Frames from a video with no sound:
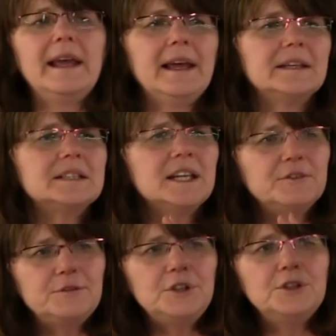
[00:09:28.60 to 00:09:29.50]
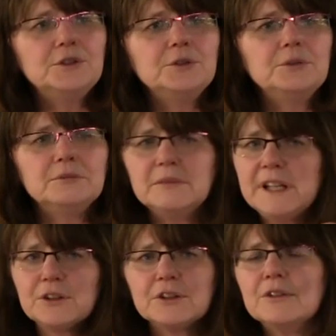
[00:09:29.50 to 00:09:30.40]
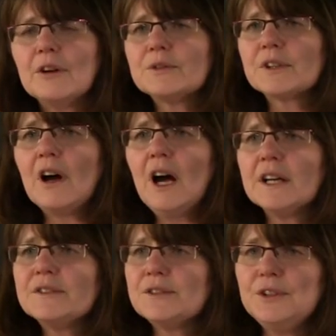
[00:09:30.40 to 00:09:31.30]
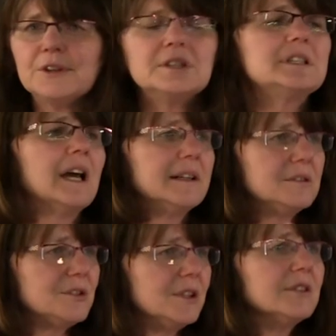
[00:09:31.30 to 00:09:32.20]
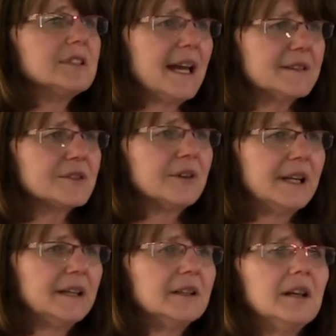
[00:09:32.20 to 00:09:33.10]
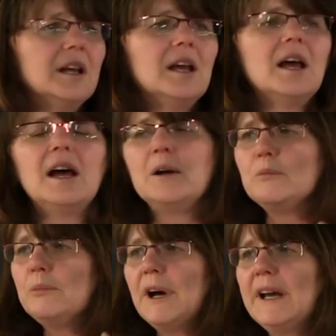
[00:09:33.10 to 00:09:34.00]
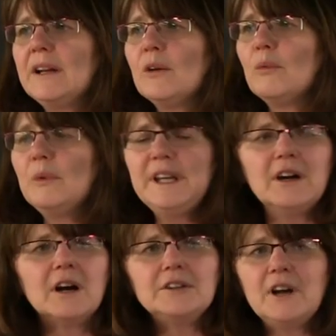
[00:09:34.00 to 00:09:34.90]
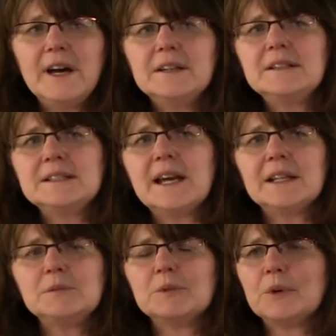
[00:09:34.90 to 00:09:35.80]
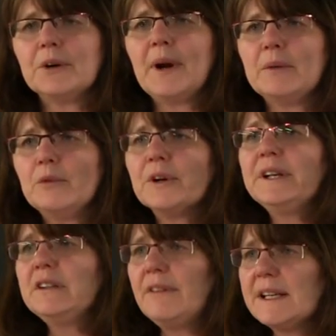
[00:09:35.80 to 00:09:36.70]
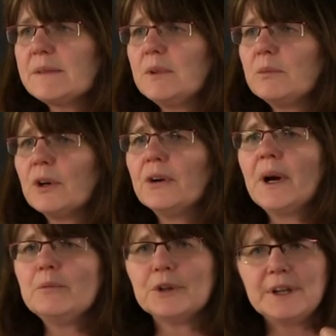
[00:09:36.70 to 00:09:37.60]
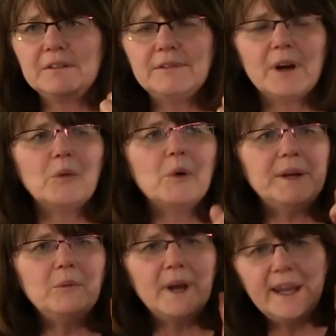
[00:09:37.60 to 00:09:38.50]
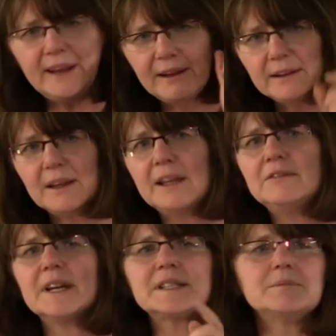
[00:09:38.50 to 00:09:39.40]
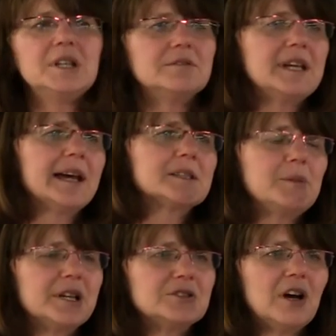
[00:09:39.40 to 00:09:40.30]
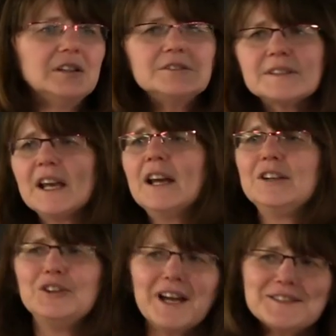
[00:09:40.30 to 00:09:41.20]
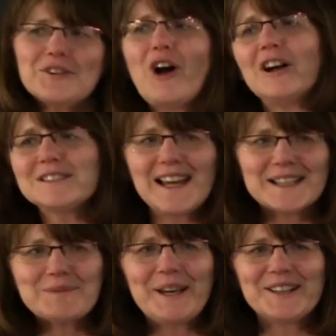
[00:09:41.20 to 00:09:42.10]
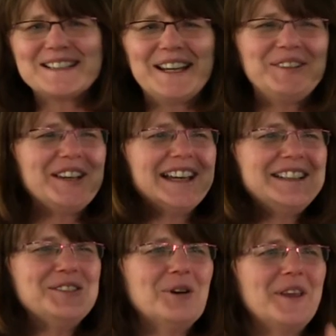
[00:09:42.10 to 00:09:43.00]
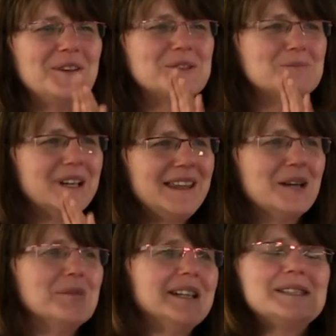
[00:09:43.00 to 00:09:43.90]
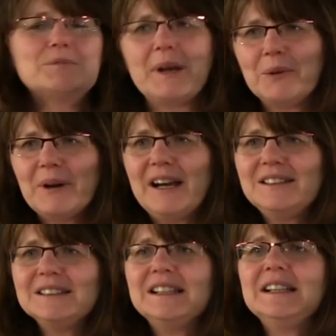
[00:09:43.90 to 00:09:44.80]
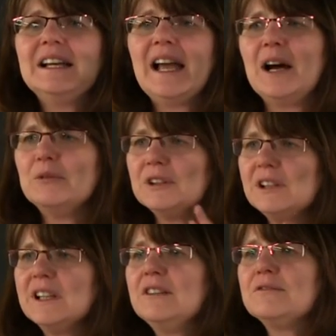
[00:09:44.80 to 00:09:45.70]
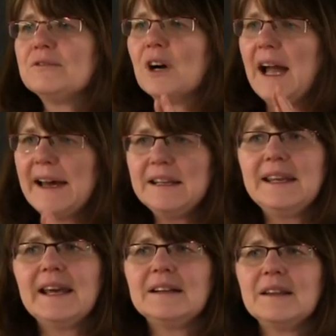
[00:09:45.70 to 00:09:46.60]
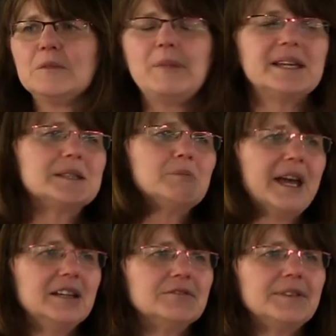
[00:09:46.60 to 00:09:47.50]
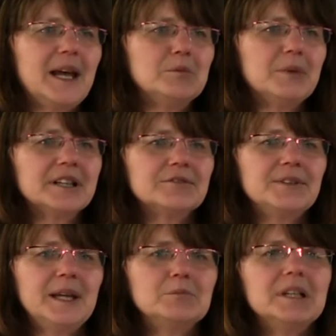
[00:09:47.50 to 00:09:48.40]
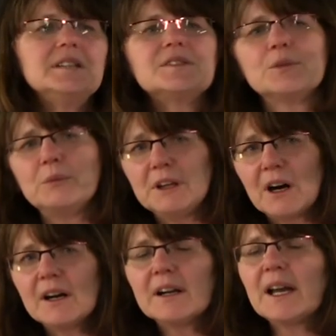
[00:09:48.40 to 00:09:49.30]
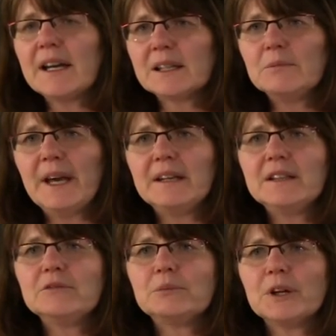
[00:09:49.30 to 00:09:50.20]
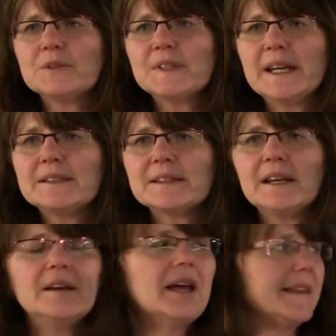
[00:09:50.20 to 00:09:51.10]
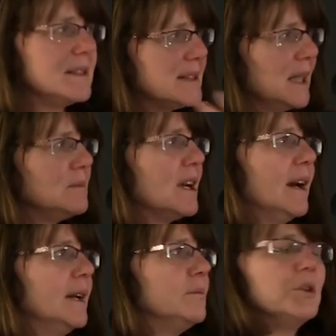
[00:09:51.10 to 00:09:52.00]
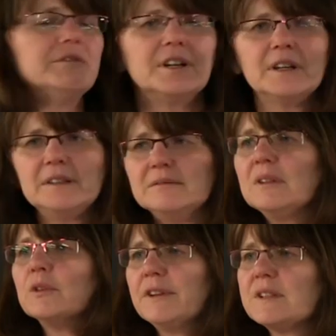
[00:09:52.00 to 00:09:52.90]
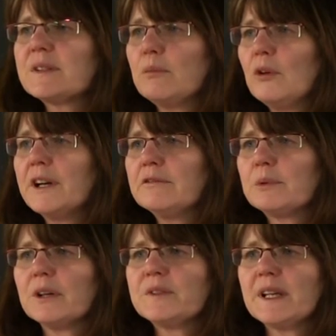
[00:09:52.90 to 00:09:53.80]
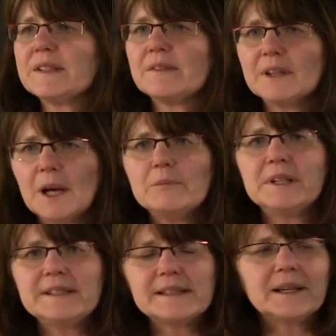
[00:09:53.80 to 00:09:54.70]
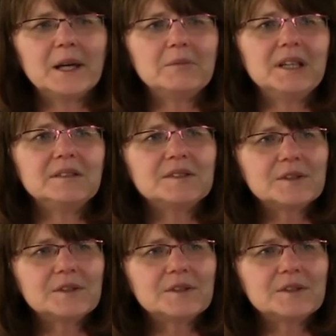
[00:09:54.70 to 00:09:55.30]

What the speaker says: And if you incur those costs, you're entitled to your tax credit. But we are not an entitlement program. We're an investment program. We're a one-way investment of taxpayer dollars. You guys are all taxpayers, I bet. You want that money spent well. And we're looking for how to get the best bang for that buck for that money. So we are a competitive process. At the same time, we're very supportive process of the companies that come in.